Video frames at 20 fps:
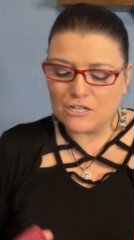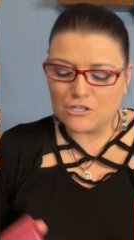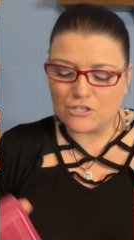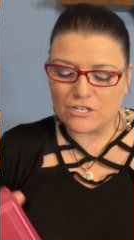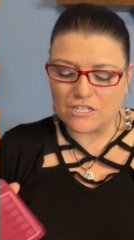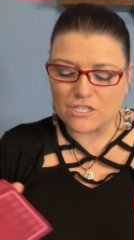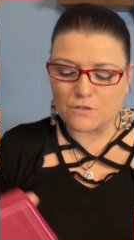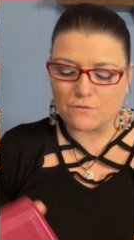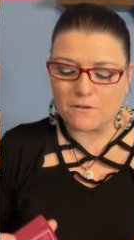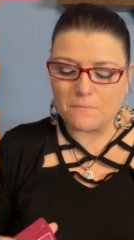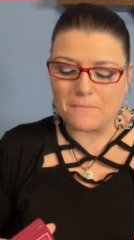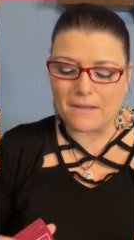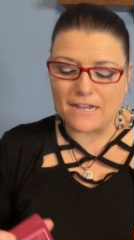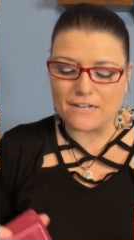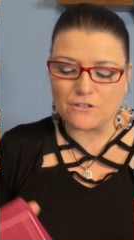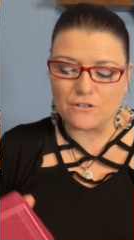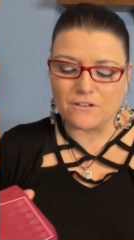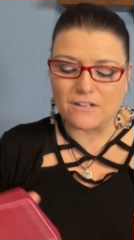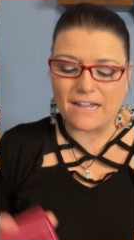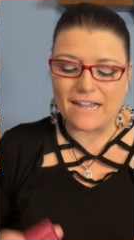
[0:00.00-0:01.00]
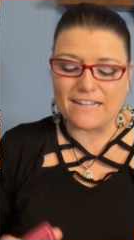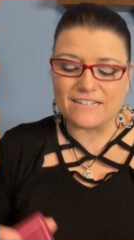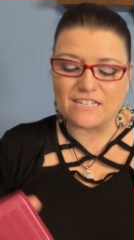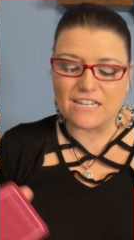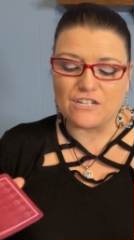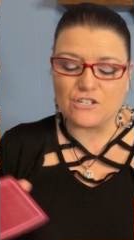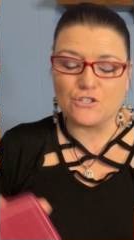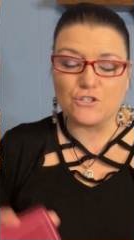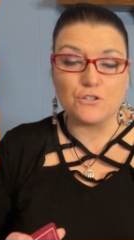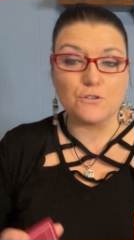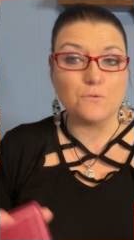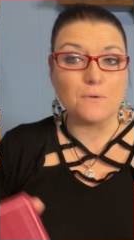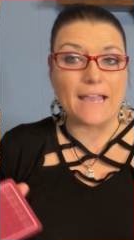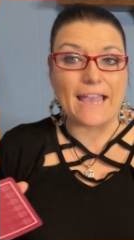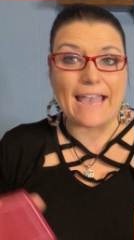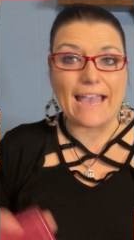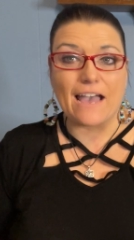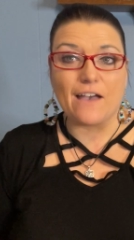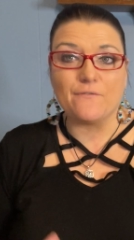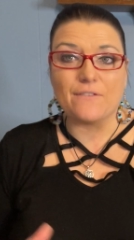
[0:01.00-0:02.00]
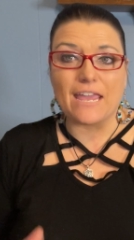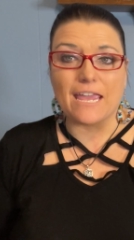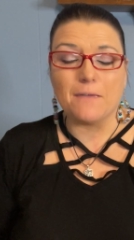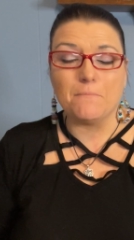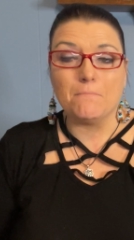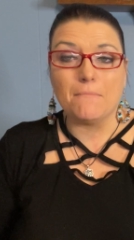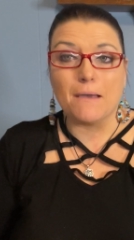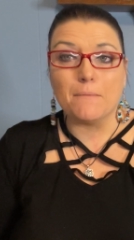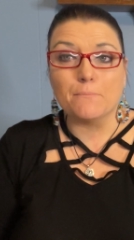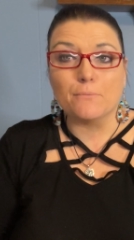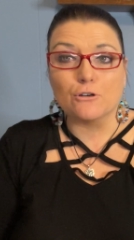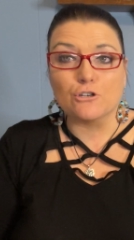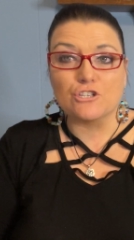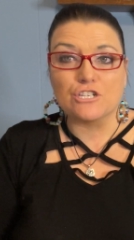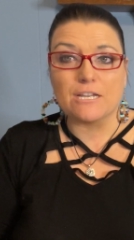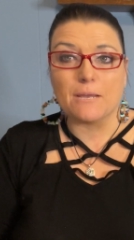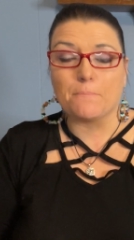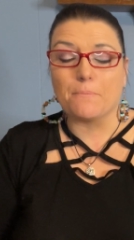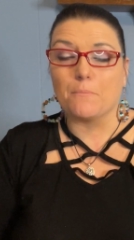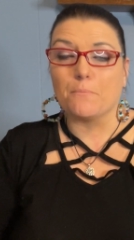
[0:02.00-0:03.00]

Just a reminder, guys, I do have a membership,